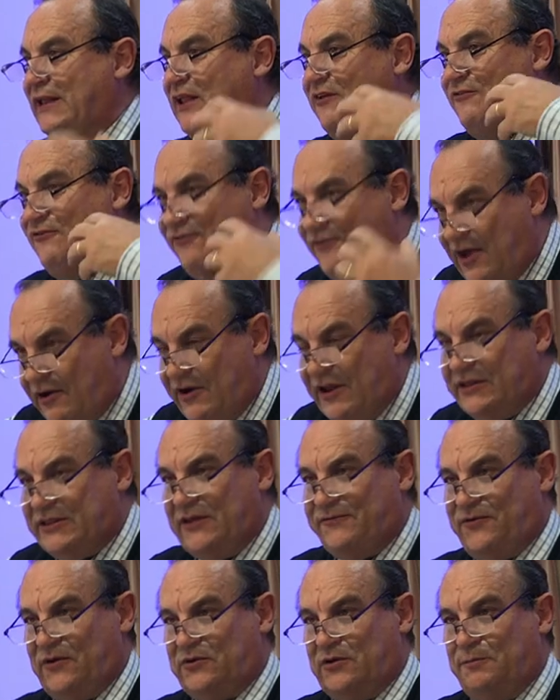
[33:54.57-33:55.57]
a very
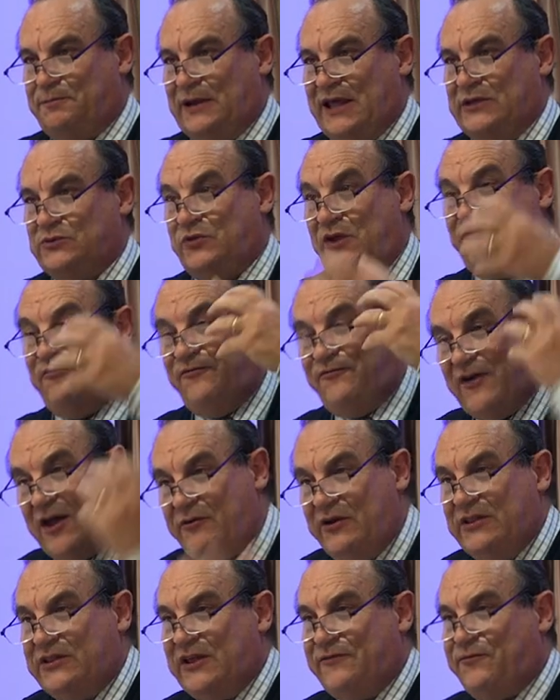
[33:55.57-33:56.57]
difficult place with
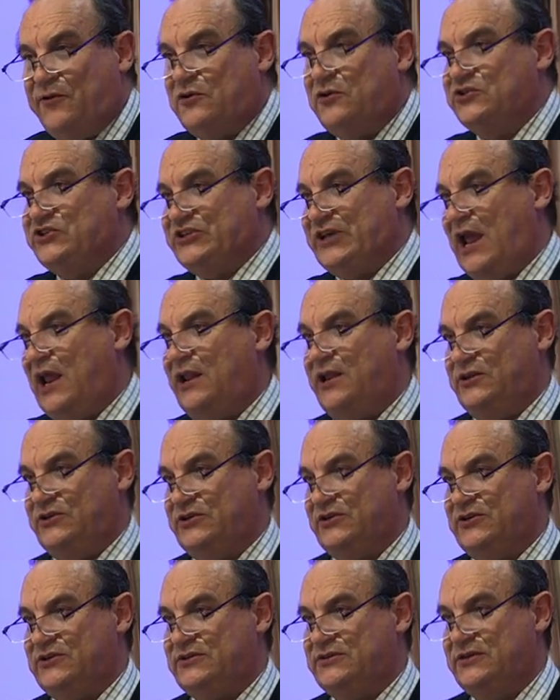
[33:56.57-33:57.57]
very difficult
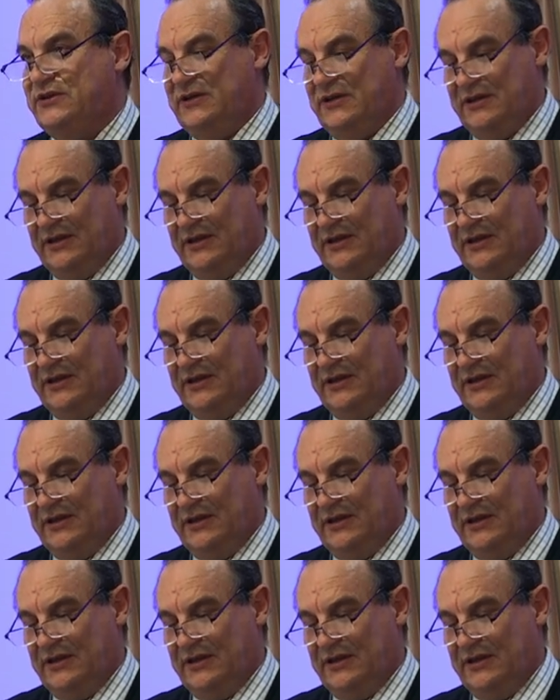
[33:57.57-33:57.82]
challenges,